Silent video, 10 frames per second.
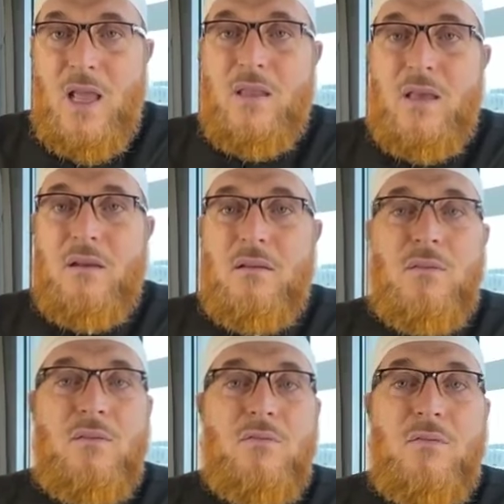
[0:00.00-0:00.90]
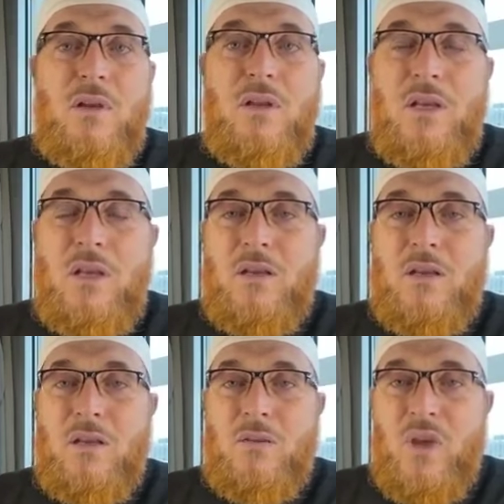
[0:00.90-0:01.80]
And then when he
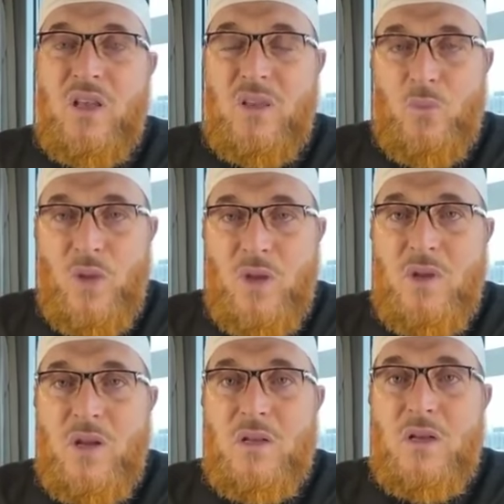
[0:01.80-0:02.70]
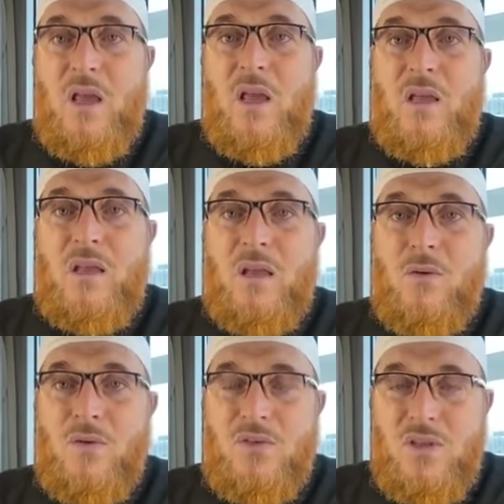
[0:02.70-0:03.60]
didn't make the payment, he
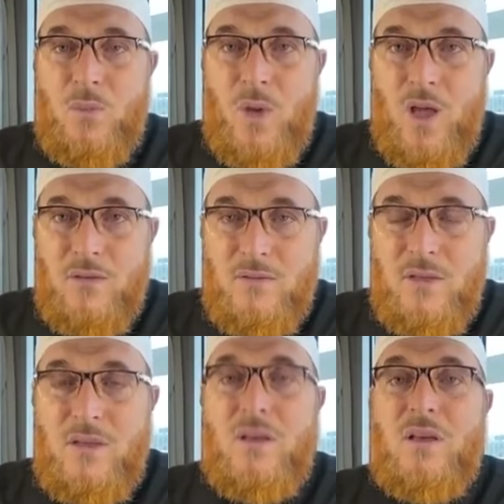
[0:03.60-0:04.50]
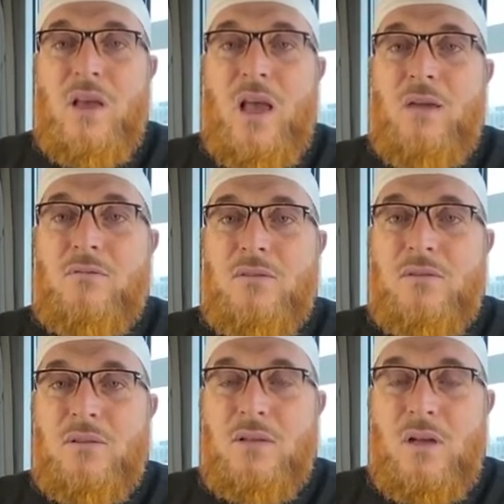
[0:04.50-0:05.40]
lost the policy,
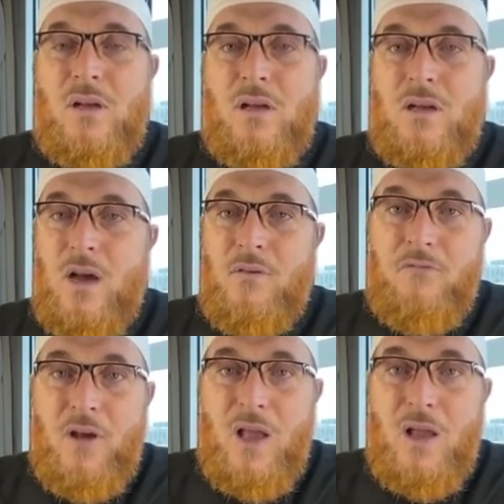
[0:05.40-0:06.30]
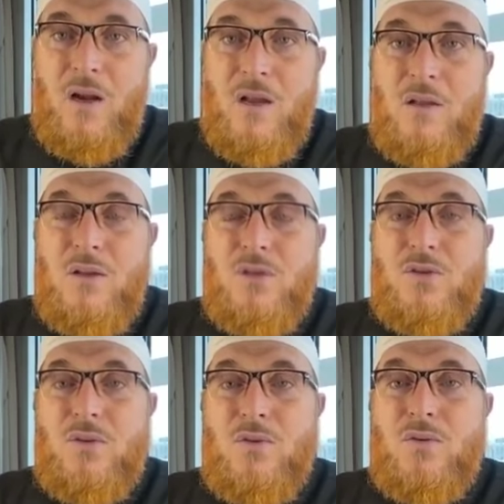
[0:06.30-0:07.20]
house caught uh, fire.
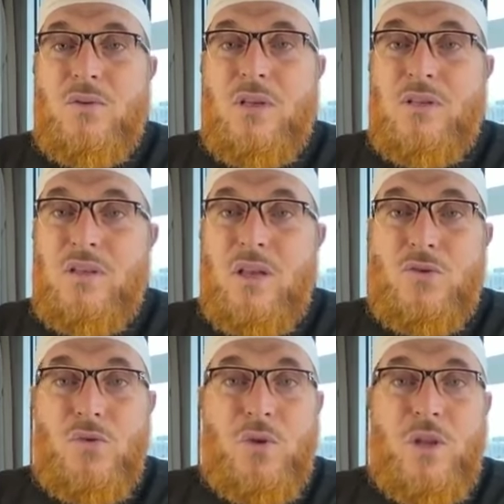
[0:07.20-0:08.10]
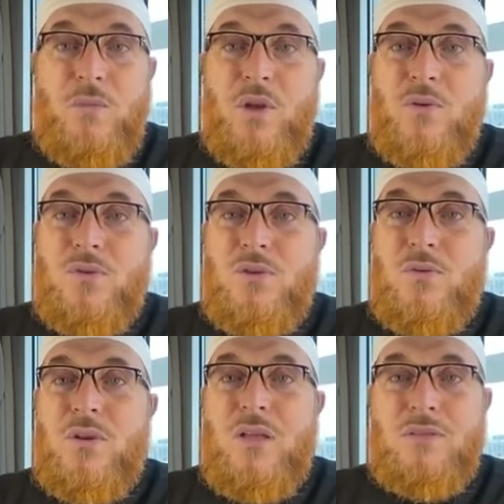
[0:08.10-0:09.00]
So they say, sorry, because you
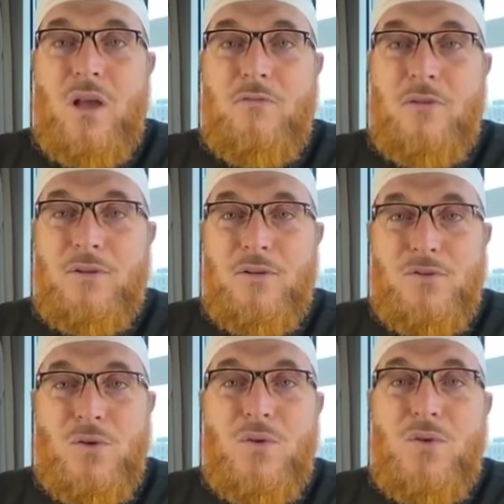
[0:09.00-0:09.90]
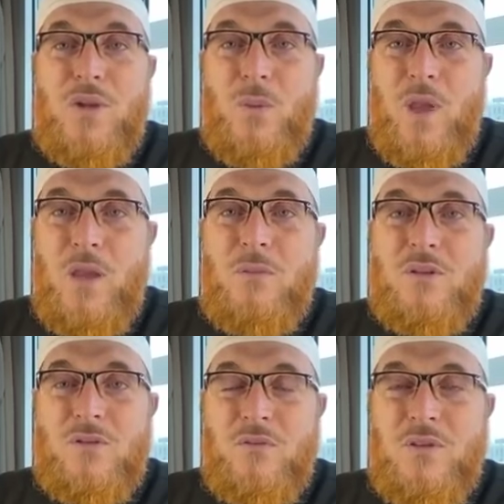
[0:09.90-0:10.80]
were not covered. So all the
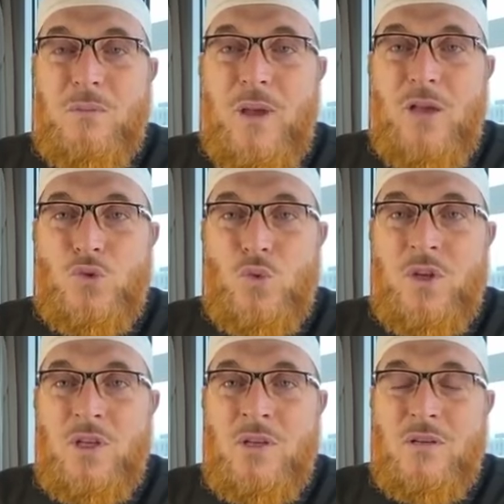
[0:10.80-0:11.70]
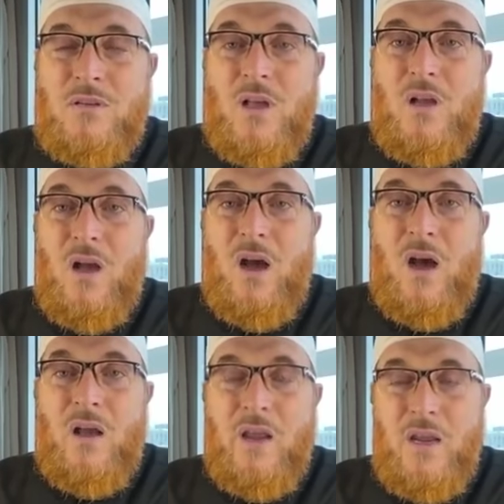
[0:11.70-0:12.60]
payments of the past 20 years
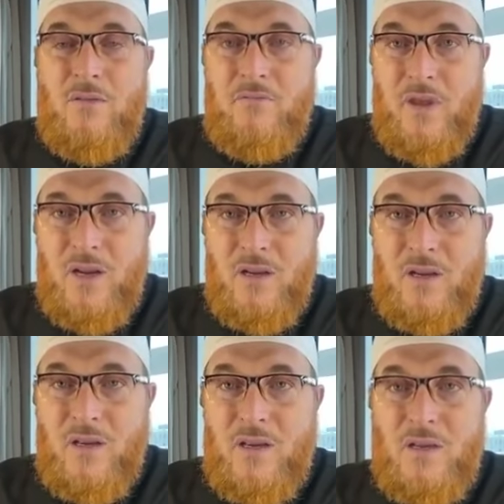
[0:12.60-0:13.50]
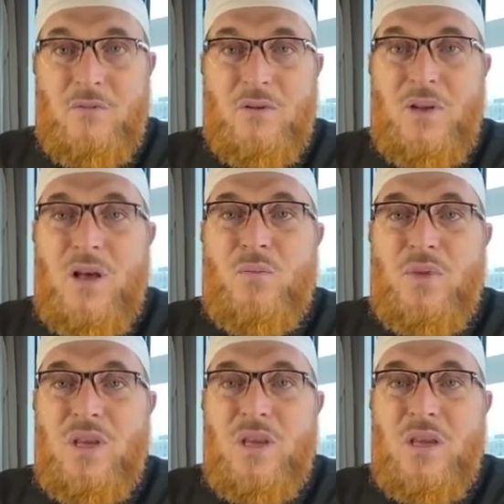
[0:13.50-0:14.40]
are in vain. You will not
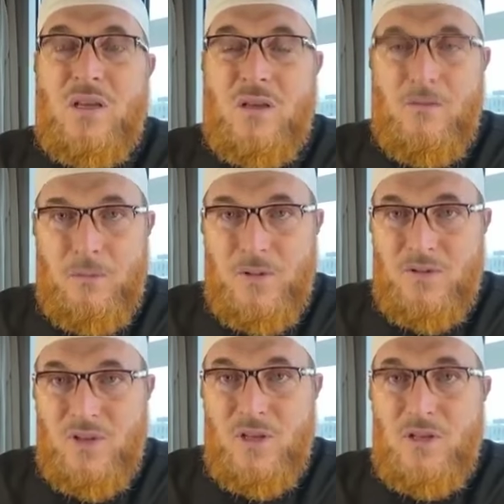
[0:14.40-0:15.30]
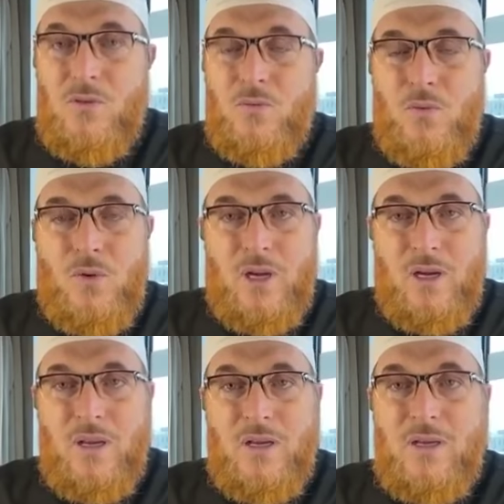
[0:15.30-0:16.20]
be compensated for
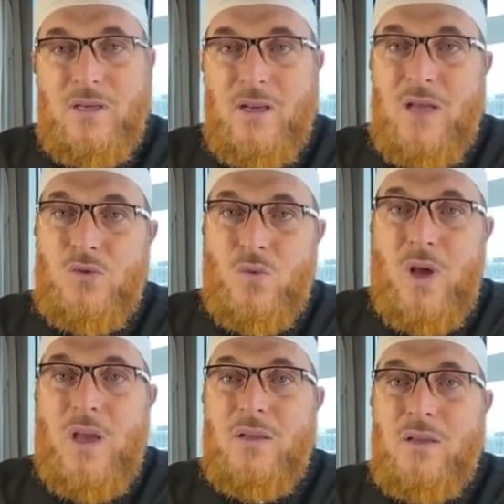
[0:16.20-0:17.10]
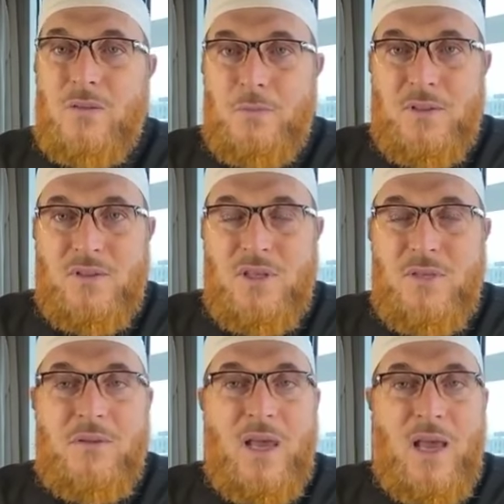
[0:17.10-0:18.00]
it. That's why it is
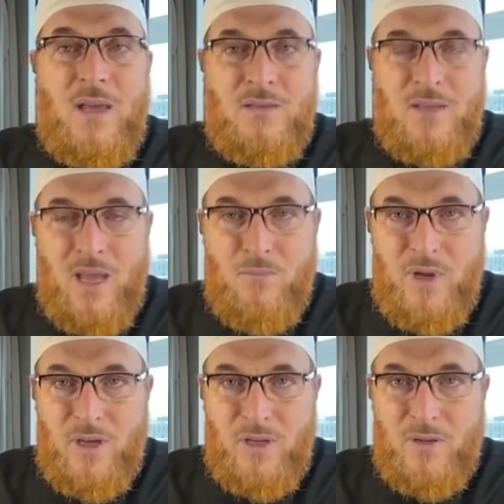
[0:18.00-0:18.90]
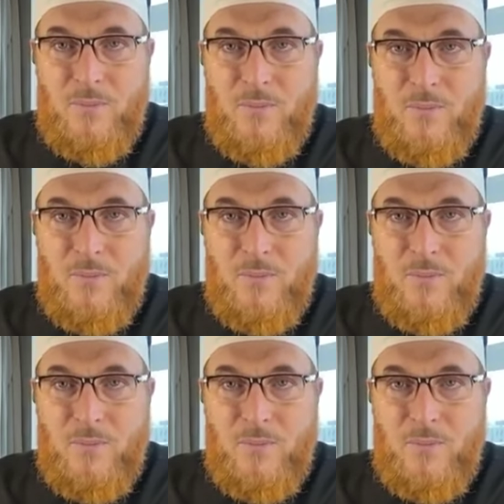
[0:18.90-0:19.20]
perceived as gambling.